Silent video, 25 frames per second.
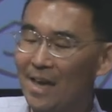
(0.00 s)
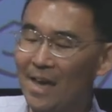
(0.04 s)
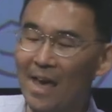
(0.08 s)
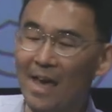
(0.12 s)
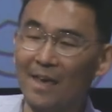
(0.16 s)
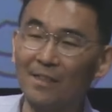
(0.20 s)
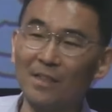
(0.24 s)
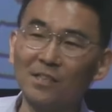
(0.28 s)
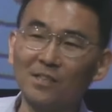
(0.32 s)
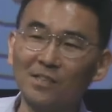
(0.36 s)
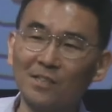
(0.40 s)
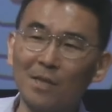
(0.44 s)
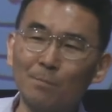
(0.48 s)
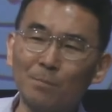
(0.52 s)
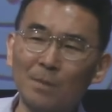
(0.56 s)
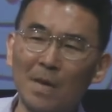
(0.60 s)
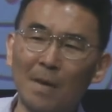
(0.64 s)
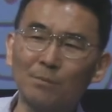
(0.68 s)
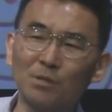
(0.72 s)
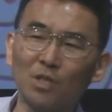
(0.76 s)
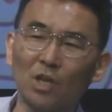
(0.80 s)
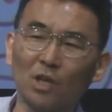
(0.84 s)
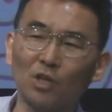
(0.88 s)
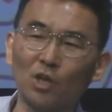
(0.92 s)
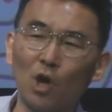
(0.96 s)
And then
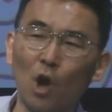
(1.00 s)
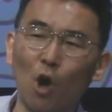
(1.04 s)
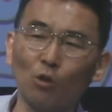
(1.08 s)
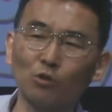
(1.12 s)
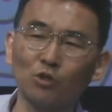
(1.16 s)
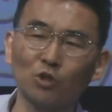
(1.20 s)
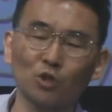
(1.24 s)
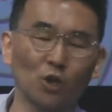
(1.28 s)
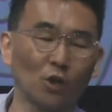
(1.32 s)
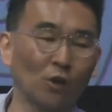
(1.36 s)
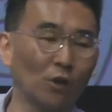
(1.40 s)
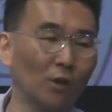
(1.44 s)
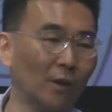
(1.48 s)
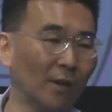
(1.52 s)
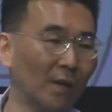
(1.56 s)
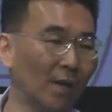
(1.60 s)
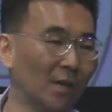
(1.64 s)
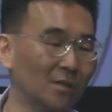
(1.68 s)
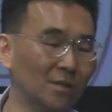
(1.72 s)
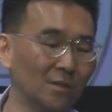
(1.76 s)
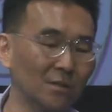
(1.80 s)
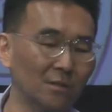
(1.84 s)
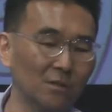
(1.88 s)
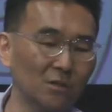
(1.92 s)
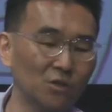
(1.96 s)
sometimes the culture
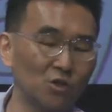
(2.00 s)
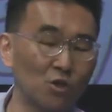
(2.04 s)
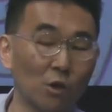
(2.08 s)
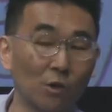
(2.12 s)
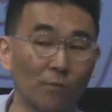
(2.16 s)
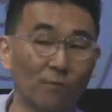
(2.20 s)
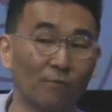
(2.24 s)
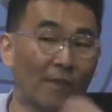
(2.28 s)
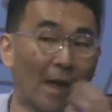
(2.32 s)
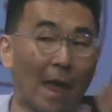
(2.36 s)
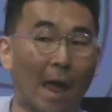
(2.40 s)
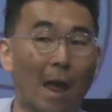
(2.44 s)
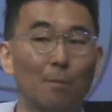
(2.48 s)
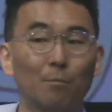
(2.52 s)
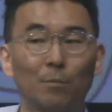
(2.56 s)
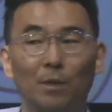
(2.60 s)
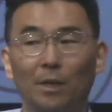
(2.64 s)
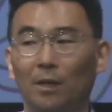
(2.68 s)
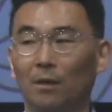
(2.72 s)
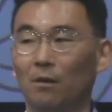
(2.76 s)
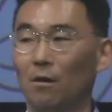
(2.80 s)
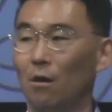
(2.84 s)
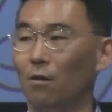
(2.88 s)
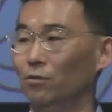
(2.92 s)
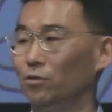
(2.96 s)
is your
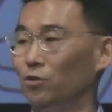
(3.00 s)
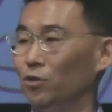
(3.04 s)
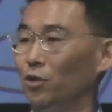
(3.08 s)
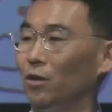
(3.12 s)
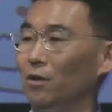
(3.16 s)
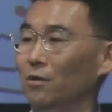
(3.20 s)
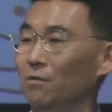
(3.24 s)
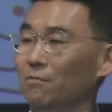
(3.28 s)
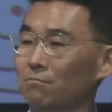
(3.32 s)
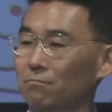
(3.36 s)
family culture.